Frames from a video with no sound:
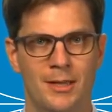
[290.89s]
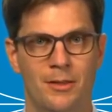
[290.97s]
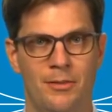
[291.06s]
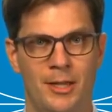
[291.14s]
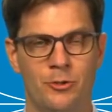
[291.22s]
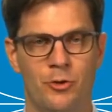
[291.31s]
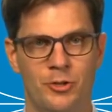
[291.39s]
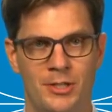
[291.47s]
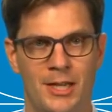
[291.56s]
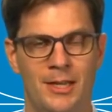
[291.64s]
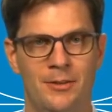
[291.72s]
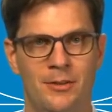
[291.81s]
than
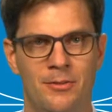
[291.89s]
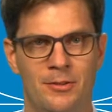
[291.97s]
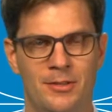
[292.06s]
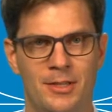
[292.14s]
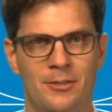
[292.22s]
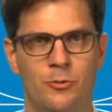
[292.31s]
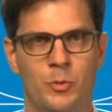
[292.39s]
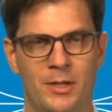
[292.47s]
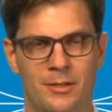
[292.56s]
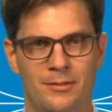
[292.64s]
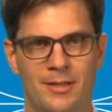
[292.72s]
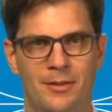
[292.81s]
contained in the
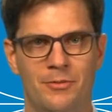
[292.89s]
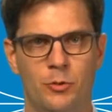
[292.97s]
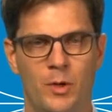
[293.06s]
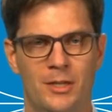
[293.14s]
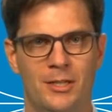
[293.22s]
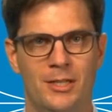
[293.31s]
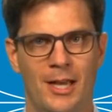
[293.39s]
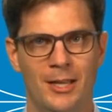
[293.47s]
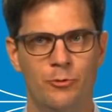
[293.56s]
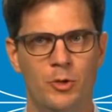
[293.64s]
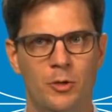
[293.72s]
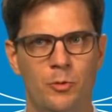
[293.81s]

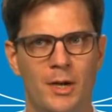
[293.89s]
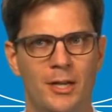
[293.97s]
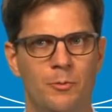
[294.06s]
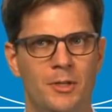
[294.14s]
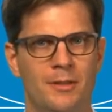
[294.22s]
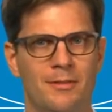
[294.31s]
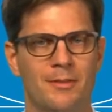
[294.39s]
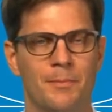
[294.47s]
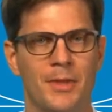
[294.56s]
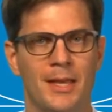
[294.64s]
CS2729 requirements.